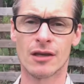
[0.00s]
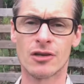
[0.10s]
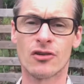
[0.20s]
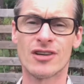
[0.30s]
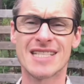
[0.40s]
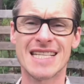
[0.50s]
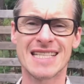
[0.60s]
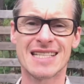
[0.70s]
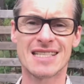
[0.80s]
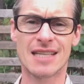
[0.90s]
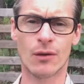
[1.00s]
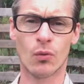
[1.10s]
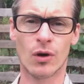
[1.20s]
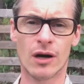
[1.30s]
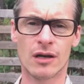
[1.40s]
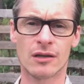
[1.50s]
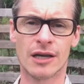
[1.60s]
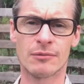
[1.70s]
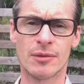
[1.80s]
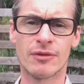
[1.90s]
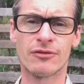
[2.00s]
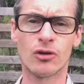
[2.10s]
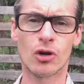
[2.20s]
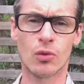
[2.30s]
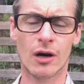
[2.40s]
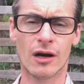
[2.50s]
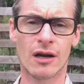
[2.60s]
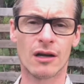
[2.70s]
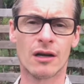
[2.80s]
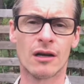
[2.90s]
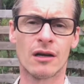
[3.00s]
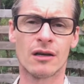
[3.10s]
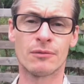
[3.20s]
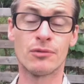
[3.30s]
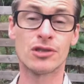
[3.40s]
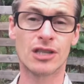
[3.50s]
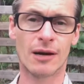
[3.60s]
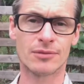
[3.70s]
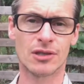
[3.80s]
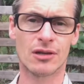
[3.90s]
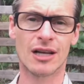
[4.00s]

You've got resistance type work, like maybe floor work, push ups, or